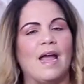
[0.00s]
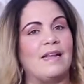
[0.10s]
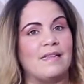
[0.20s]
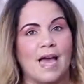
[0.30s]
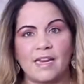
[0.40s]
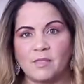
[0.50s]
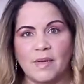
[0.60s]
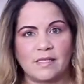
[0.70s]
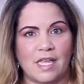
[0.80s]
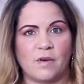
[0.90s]
And that is
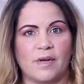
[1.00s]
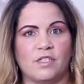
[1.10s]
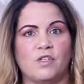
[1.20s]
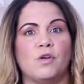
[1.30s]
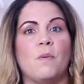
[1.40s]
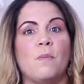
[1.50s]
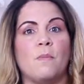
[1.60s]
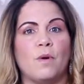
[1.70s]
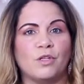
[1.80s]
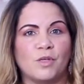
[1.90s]
my secret to do
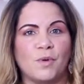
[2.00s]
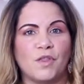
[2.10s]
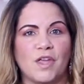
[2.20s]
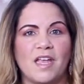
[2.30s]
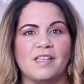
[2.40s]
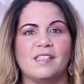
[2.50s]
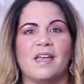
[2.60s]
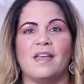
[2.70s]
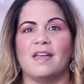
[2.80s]
multiple things